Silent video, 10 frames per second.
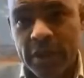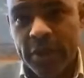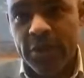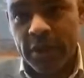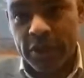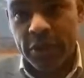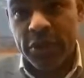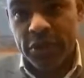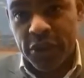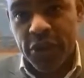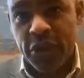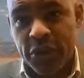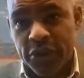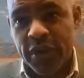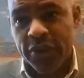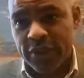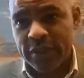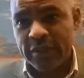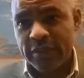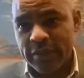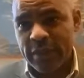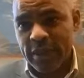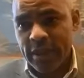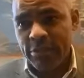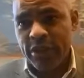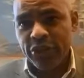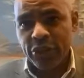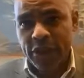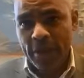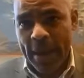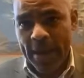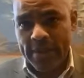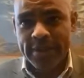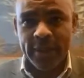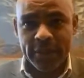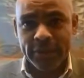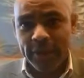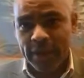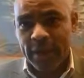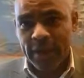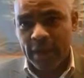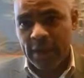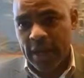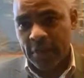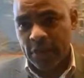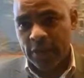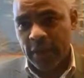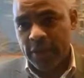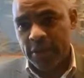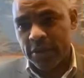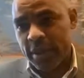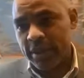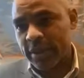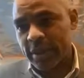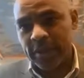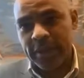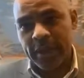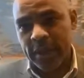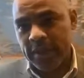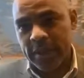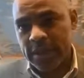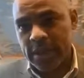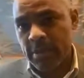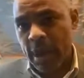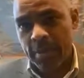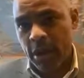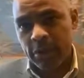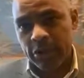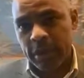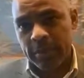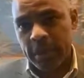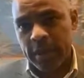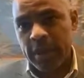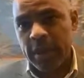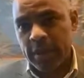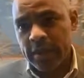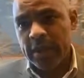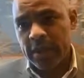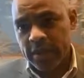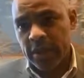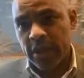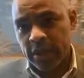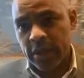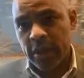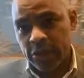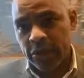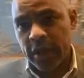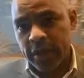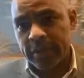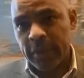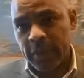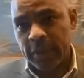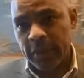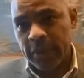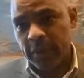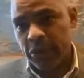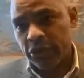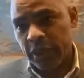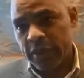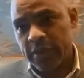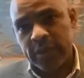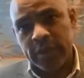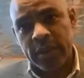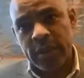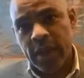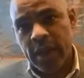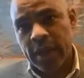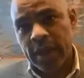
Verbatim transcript: them to enter into a negotiation pressure and demands i don't know that kind of language flights around you know what i mean i think this is about partnership and they need to go negotiate uh, with those chains and, and,